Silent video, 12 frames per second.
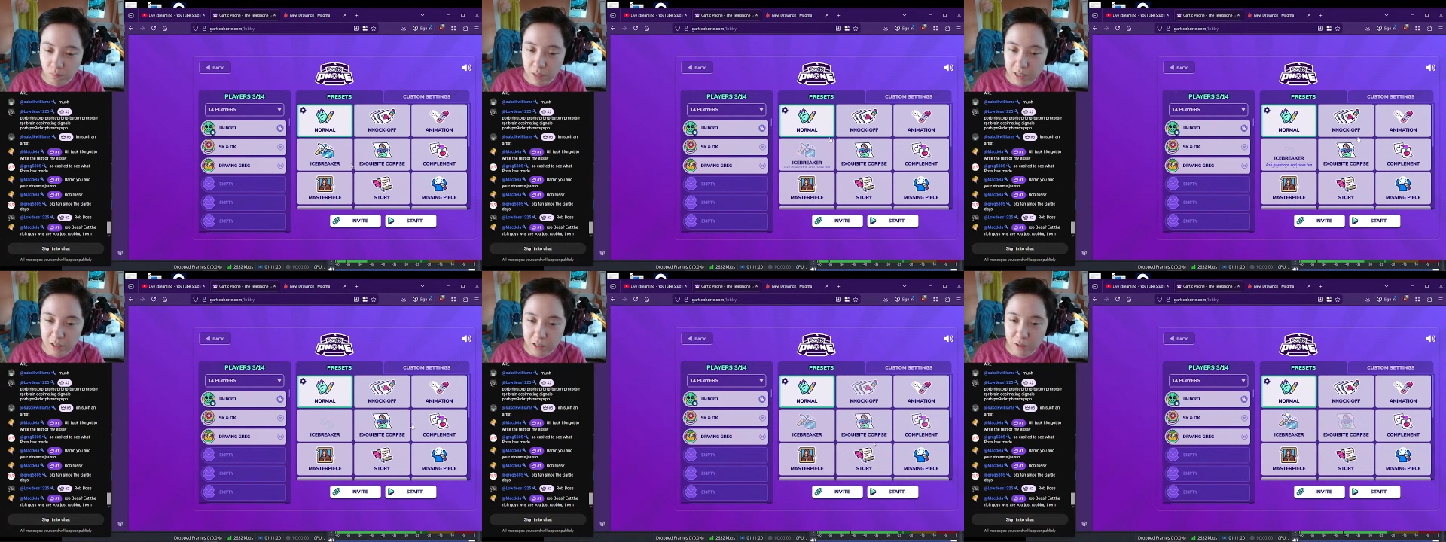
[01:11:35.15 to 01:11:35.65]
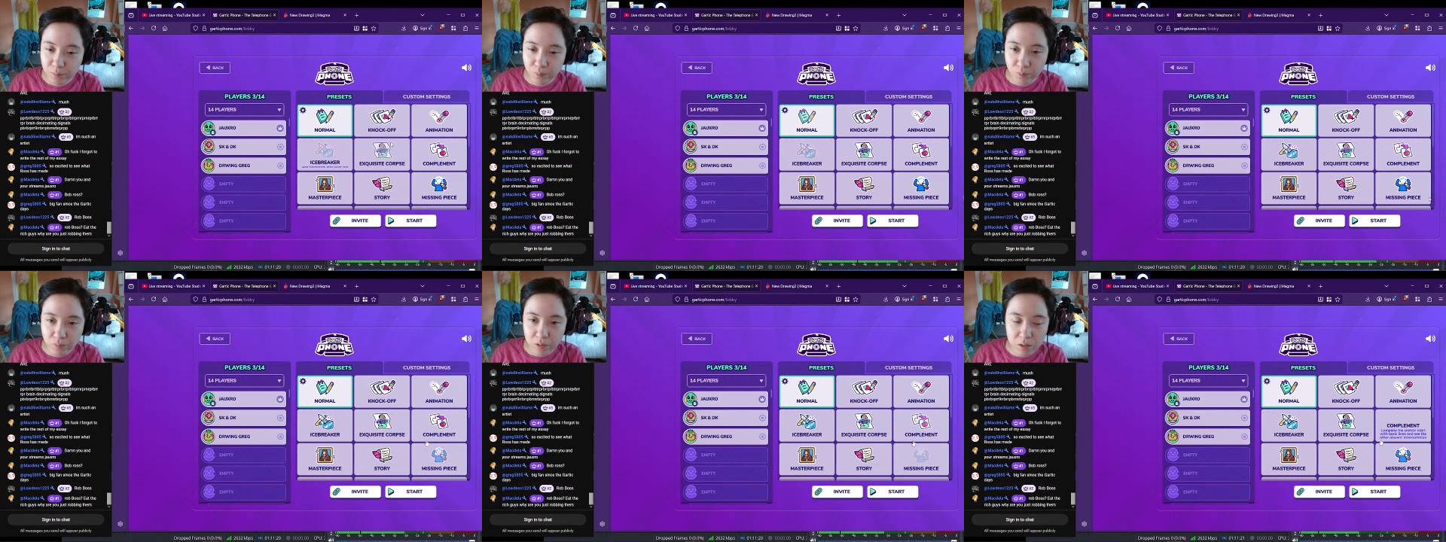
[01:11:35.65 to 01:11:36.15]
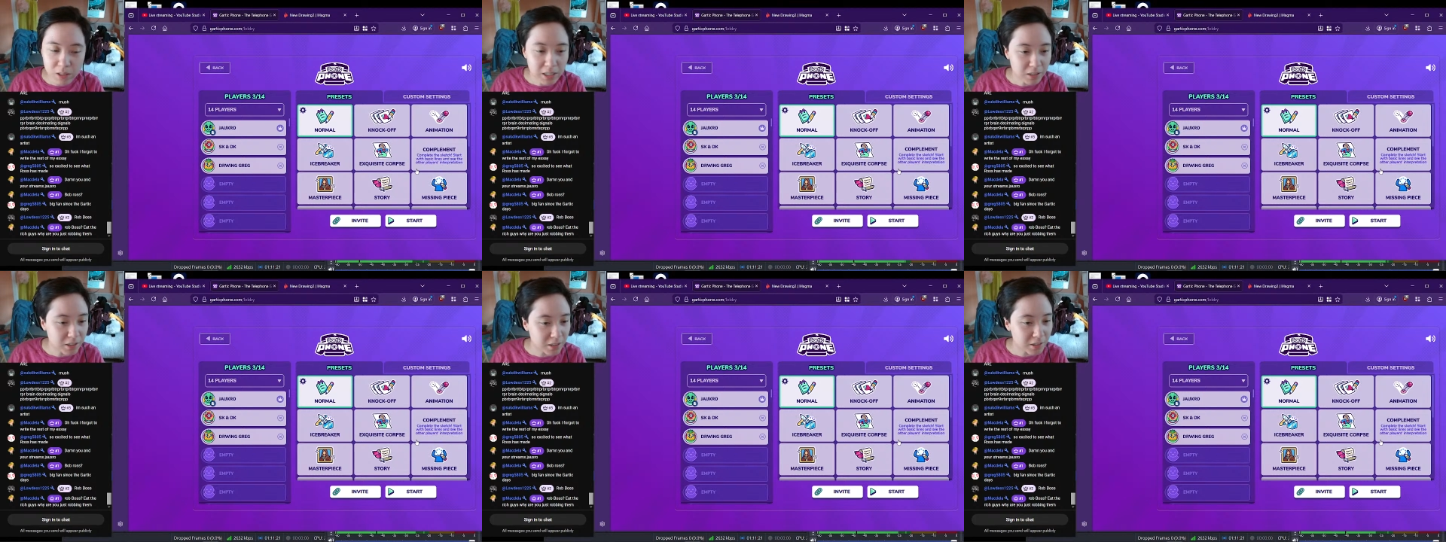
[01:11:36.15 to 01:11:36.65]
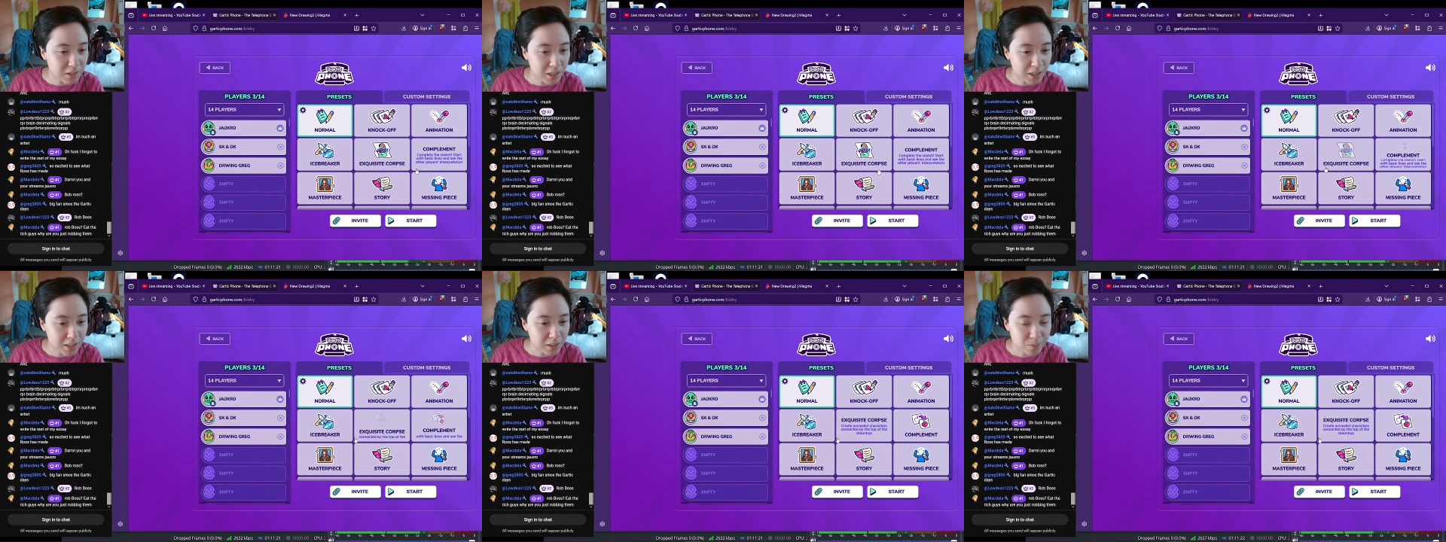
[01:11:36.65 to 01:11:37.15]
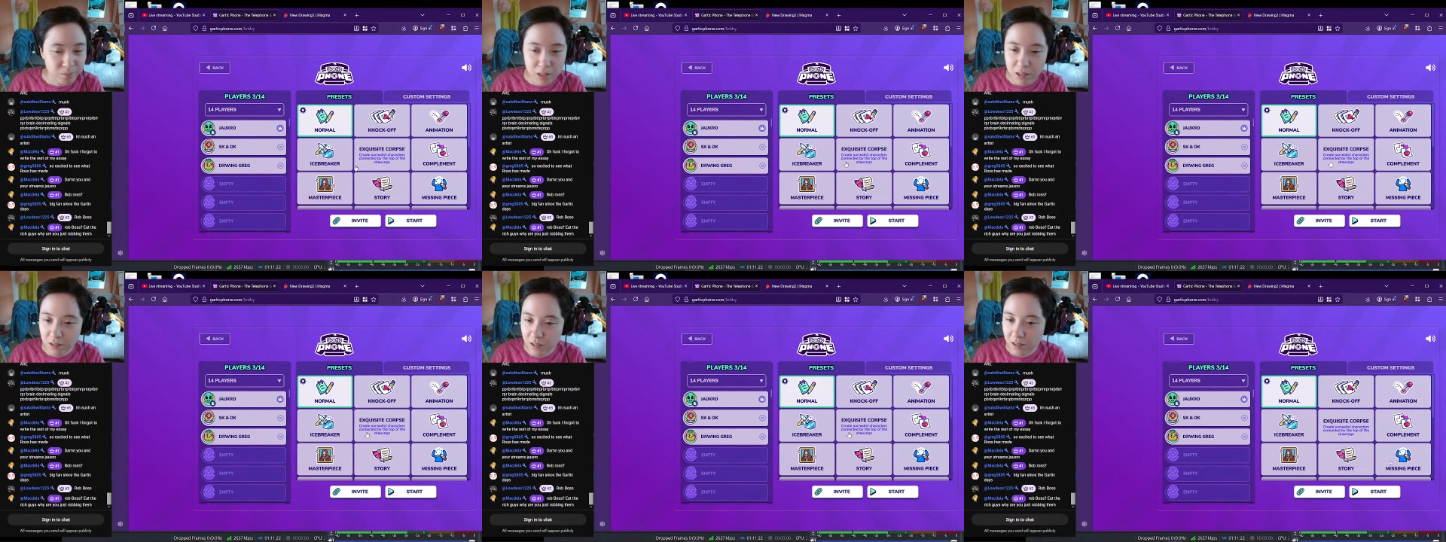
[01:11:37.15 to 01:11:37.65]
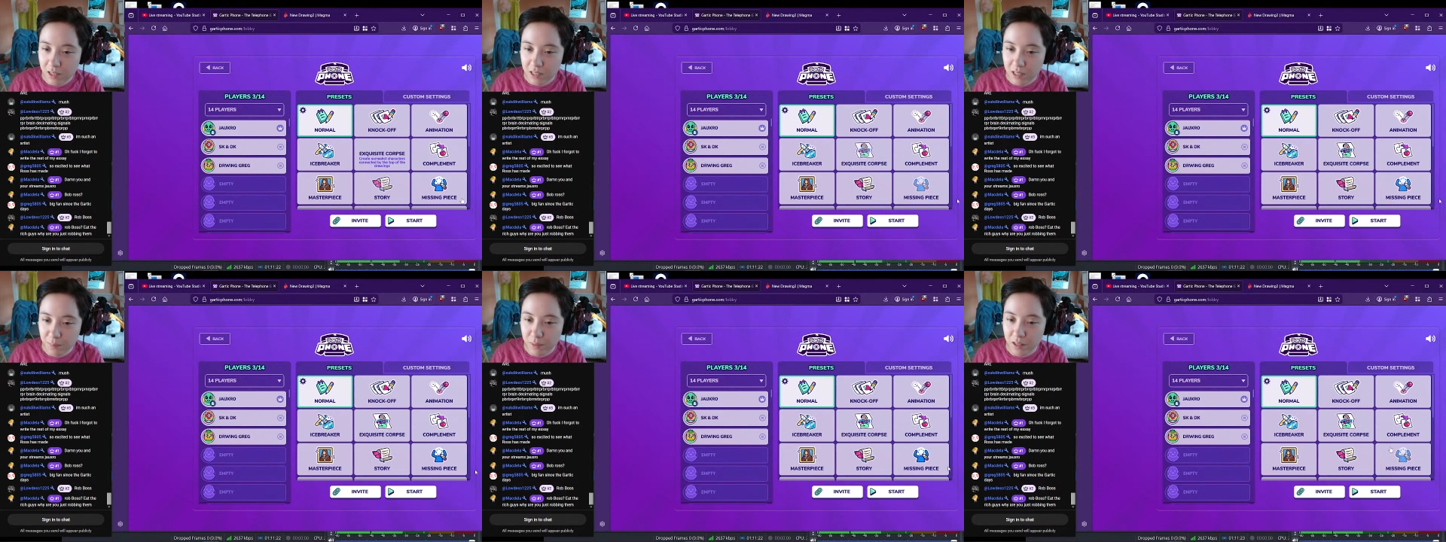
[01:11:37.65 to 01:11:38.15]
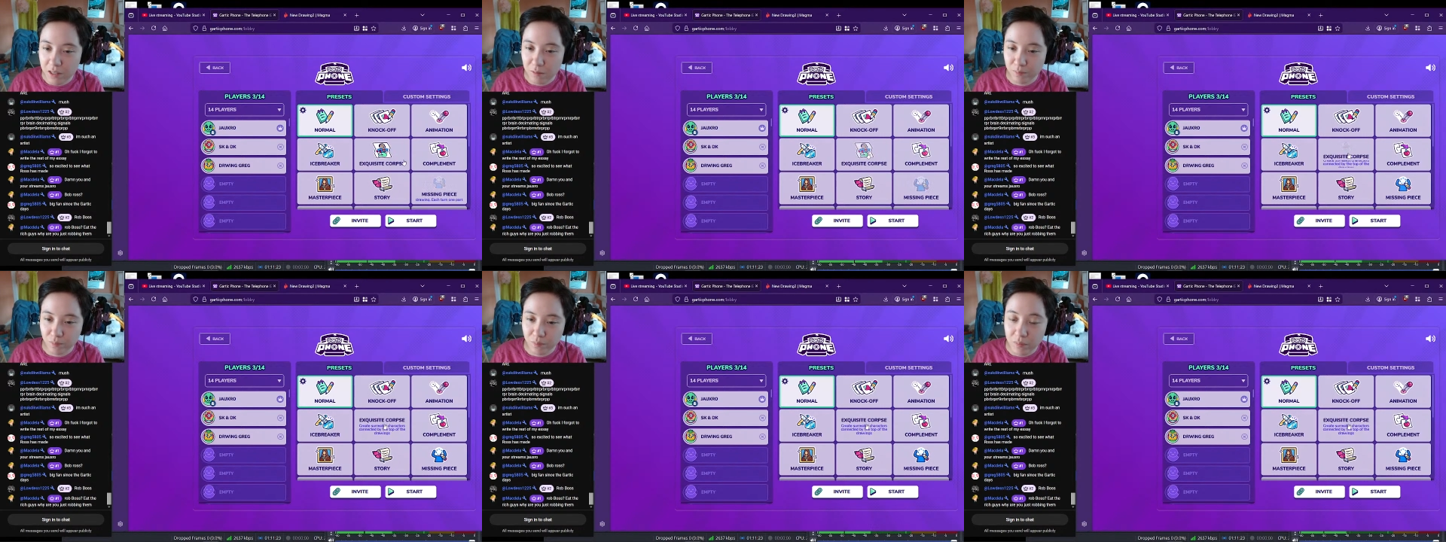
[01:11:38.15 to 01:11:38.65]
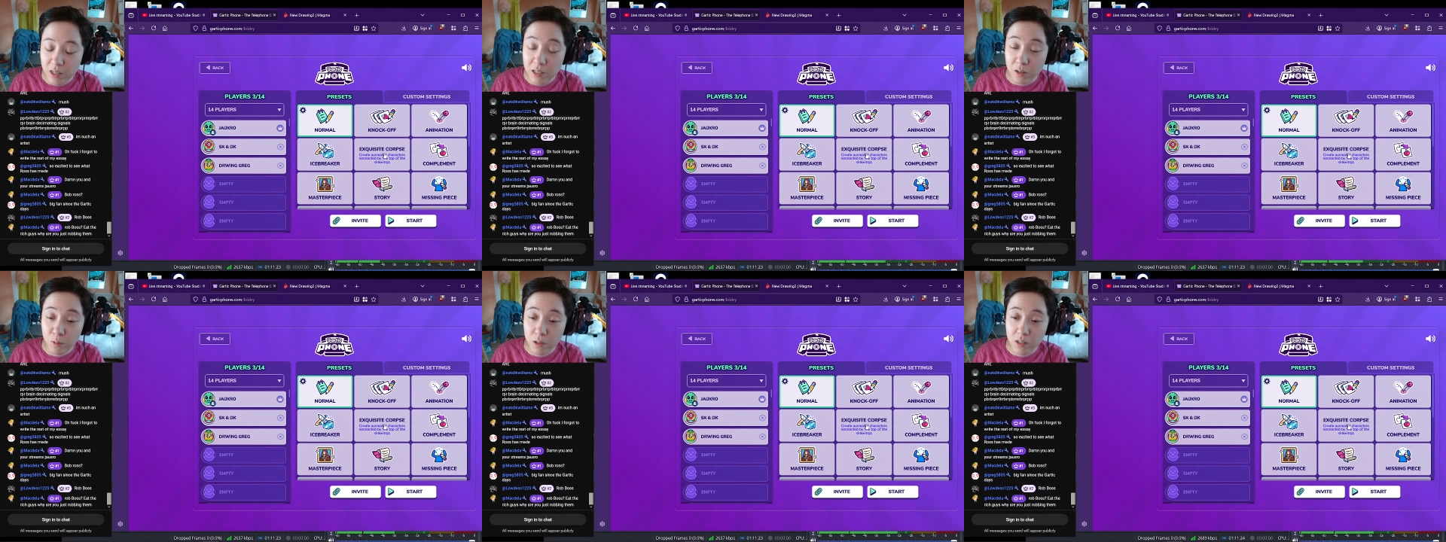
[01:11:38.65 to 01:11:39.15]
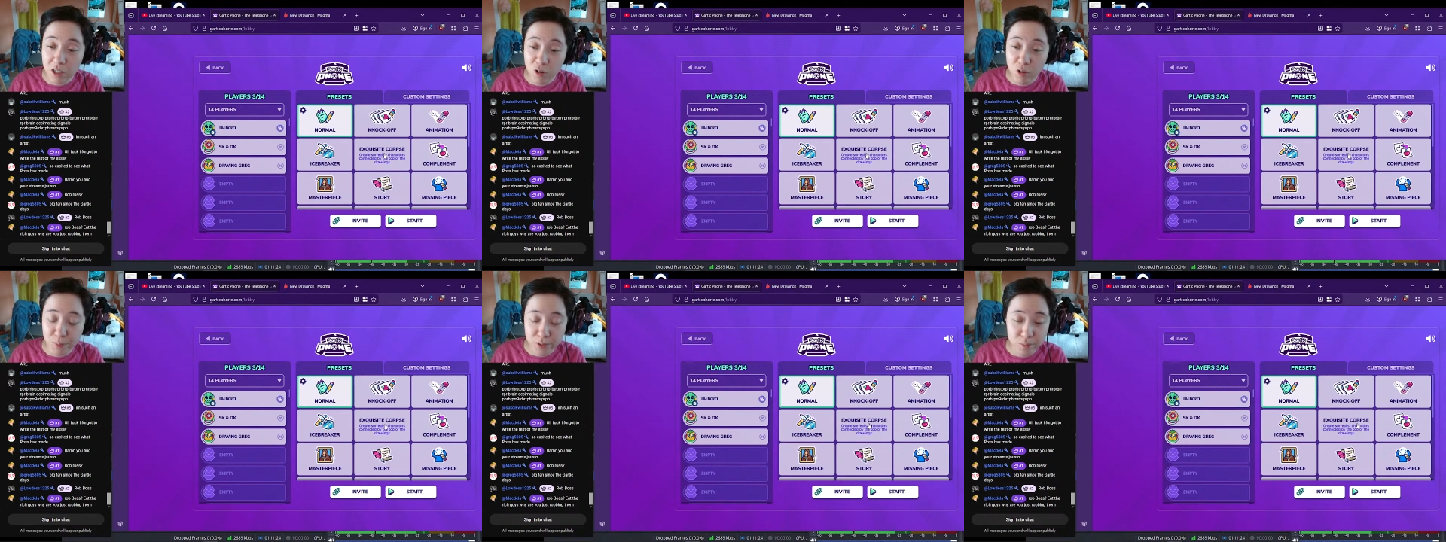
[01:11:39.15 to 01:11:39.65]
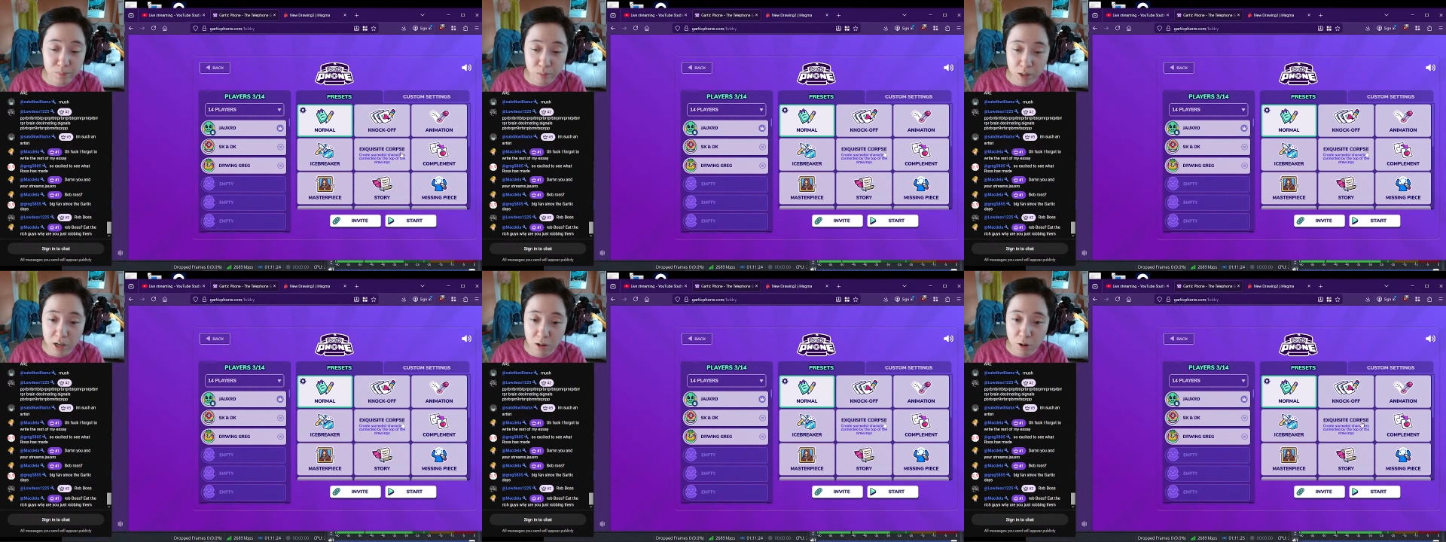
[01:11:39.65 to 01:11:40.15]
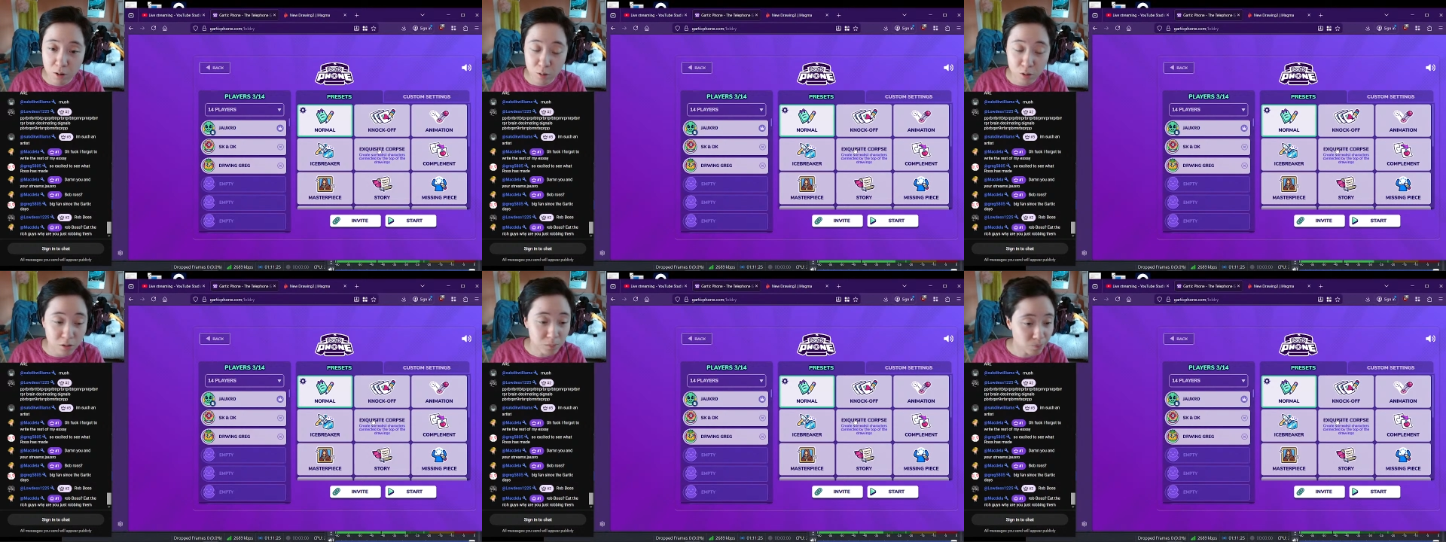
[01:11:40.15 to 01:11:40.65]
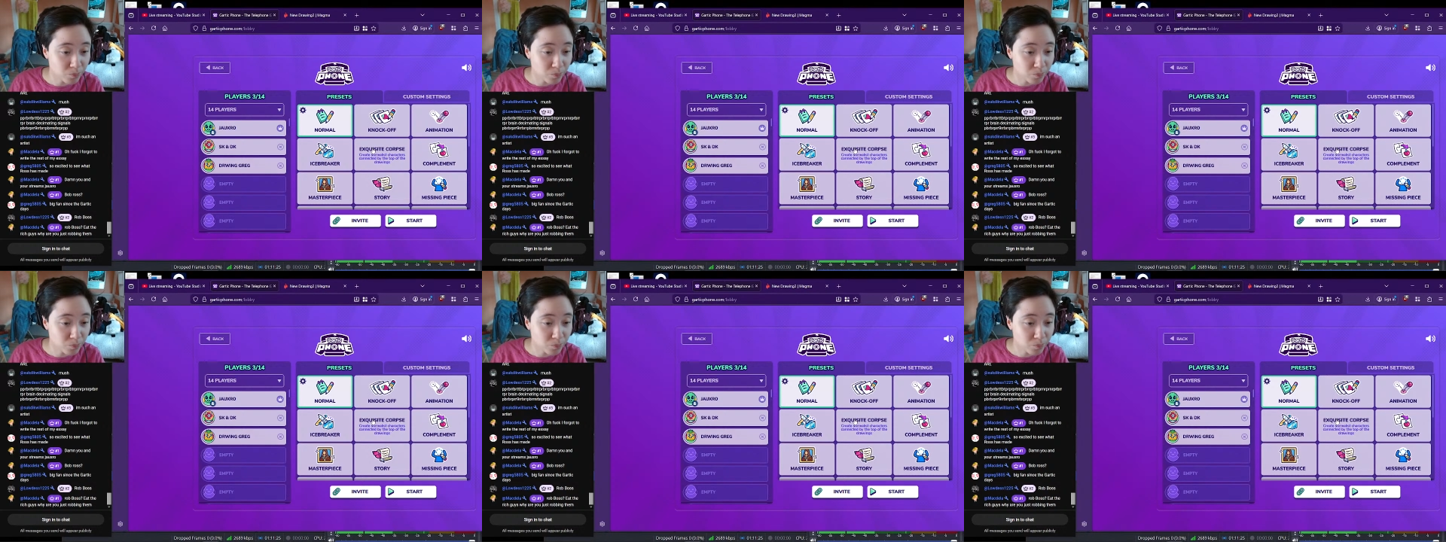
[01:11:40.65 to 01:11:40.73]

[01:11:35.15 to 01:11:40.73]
I don't know. What else is nice up in here? Exquisite Corpse, pretty darn good.